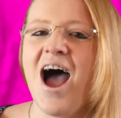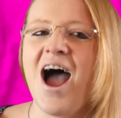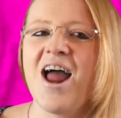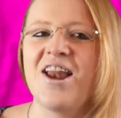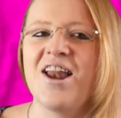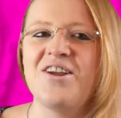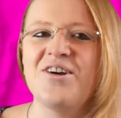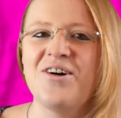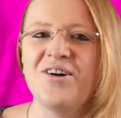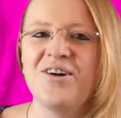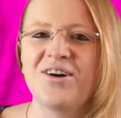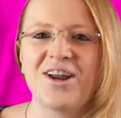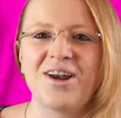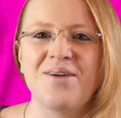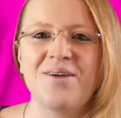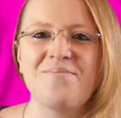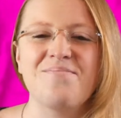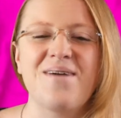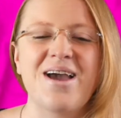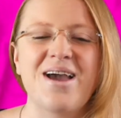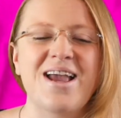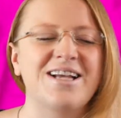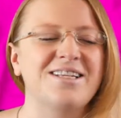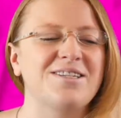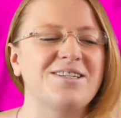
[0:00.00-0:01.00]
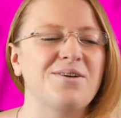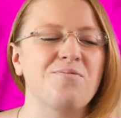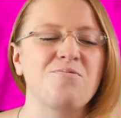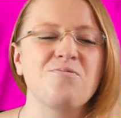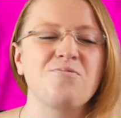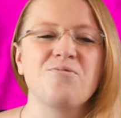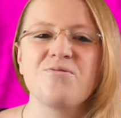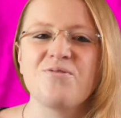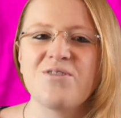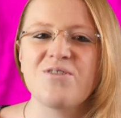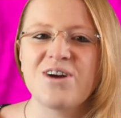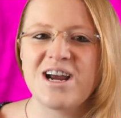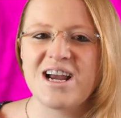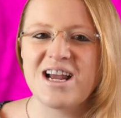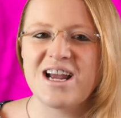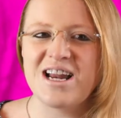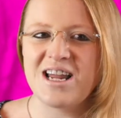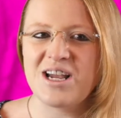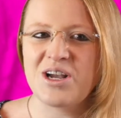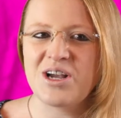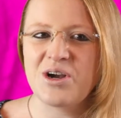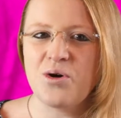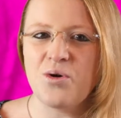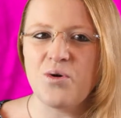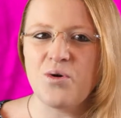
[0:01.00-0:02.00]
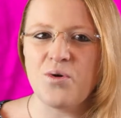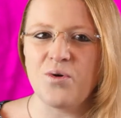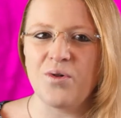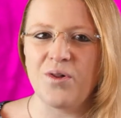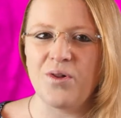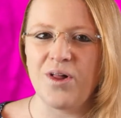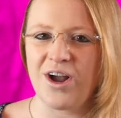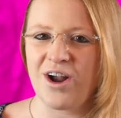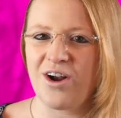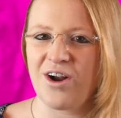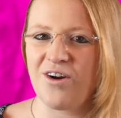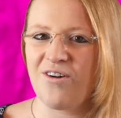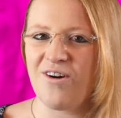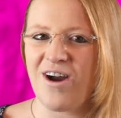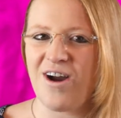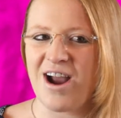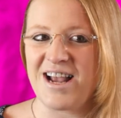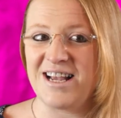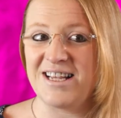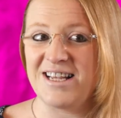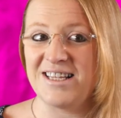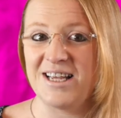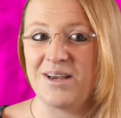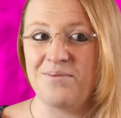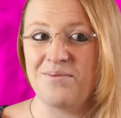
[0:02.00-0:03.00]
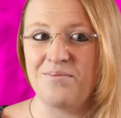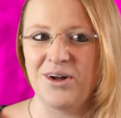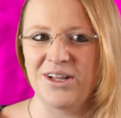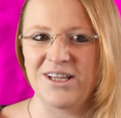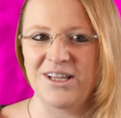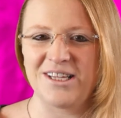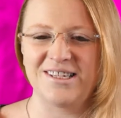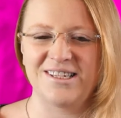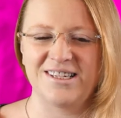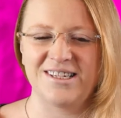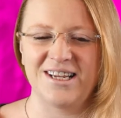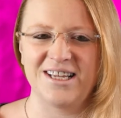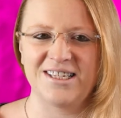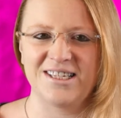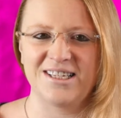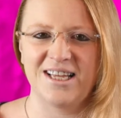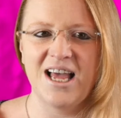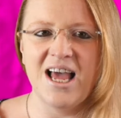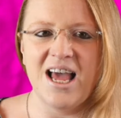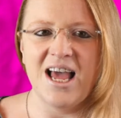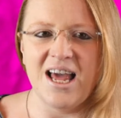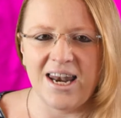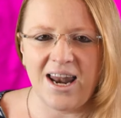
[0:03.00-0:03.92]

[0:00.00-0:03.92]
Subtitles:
and you're going to make some really cool and crazy monsters.